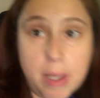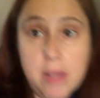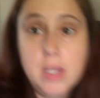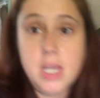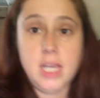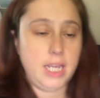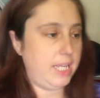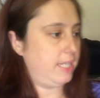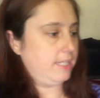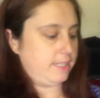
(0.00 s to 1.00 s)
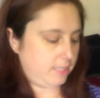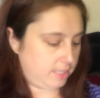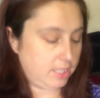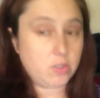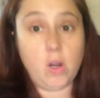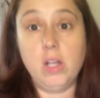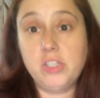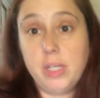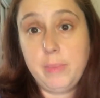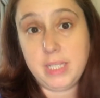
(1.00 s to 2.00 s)
about is these are all
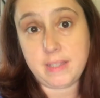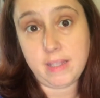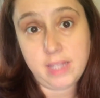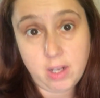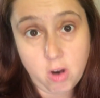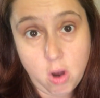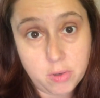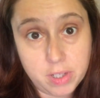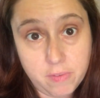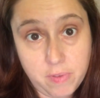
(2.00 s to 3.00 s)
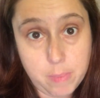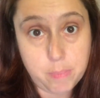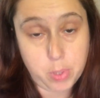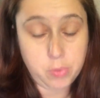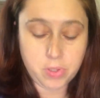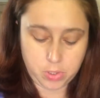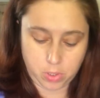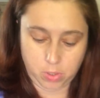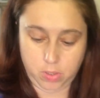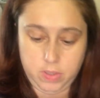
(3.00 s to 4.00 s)
jammies, and they are all going to fit both
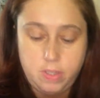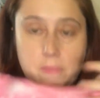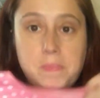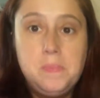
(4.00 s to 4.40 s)
girls.